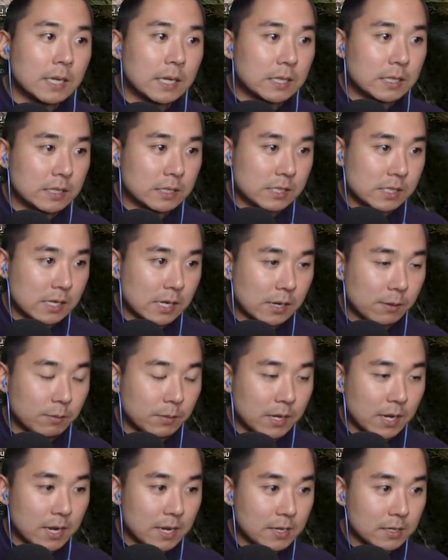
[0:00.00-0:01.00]
Not this
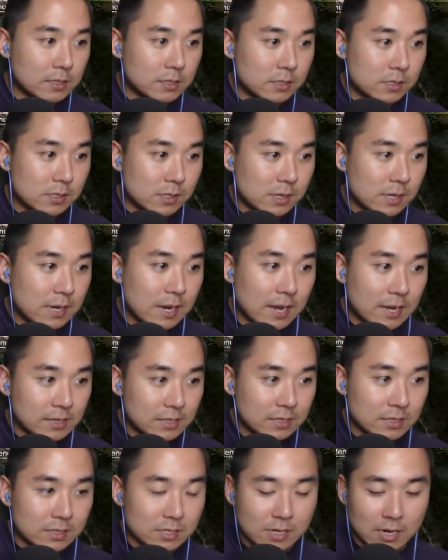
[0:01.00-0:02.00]
time, guys.
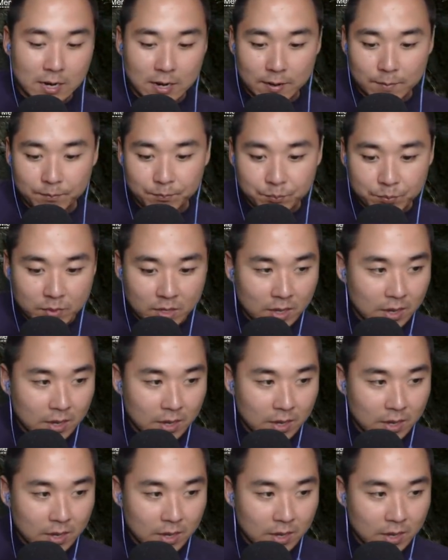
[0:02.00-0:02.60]
Not this time.